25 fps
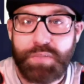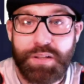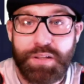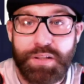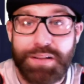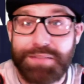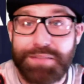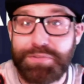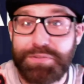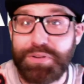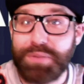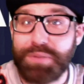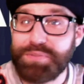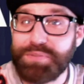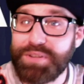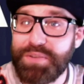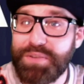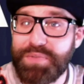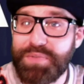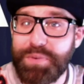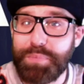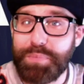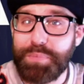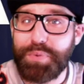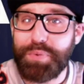Dude, I'm starting to
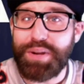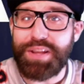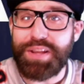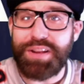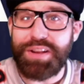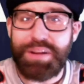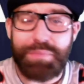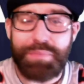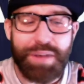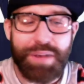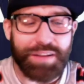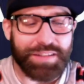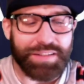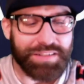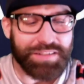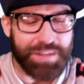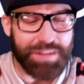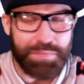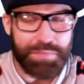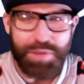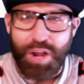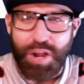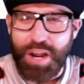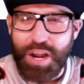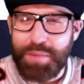feel pretty good about this.
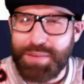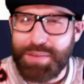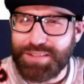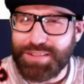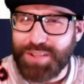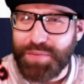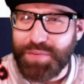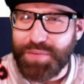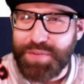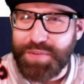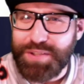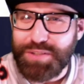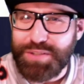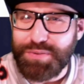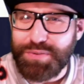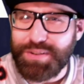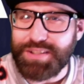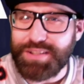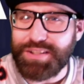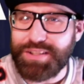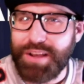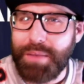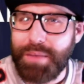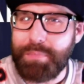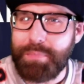I'm talking myself into a
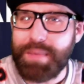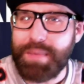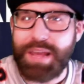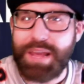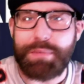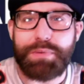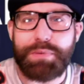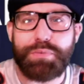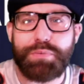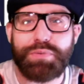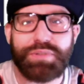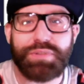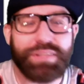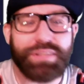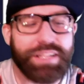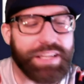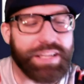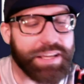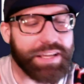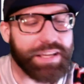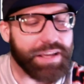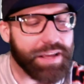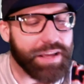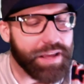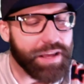dub, maybe. We'll
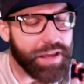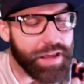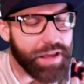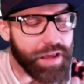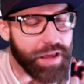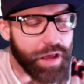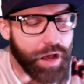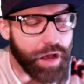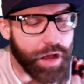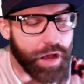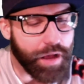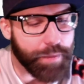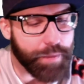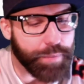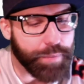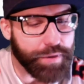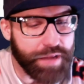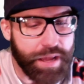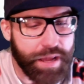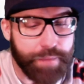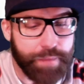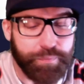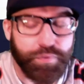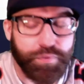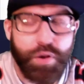see. But
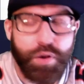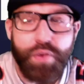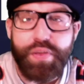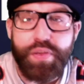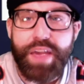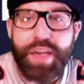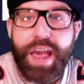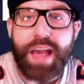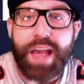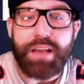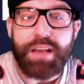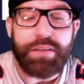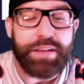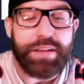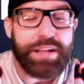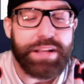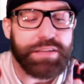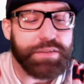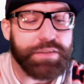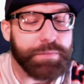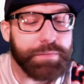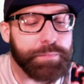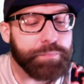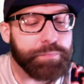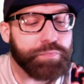yeah, for all the
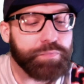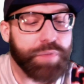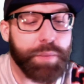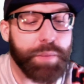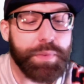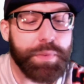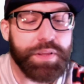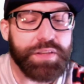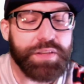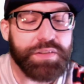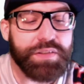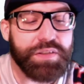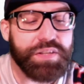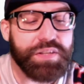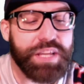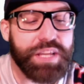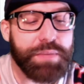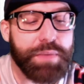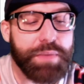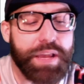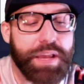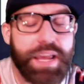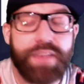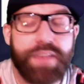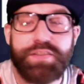accolades, I mean, this is a team
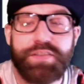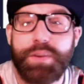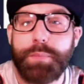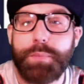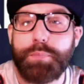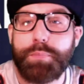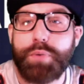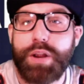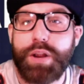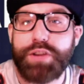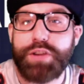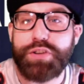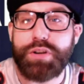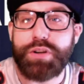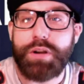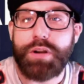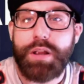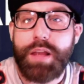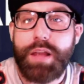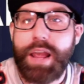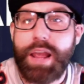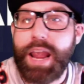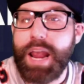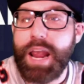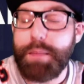that gives up pressure
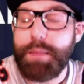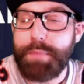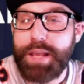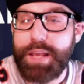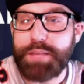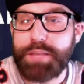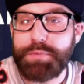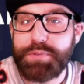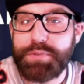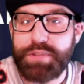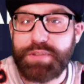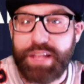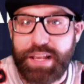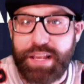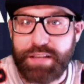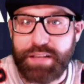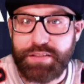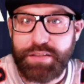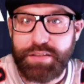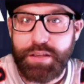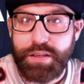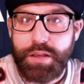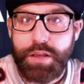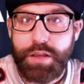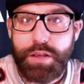and makes
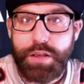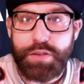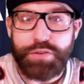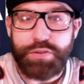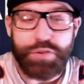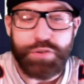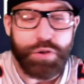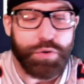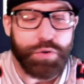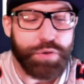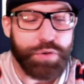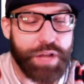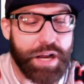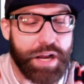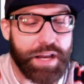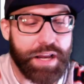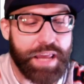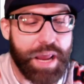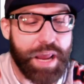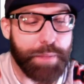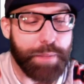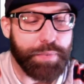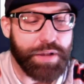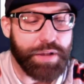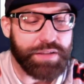mistakes. So you got to
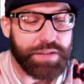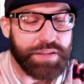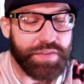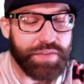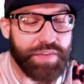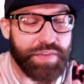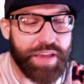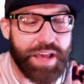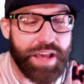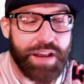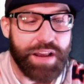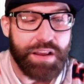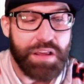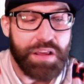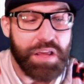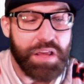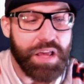capitalize on that.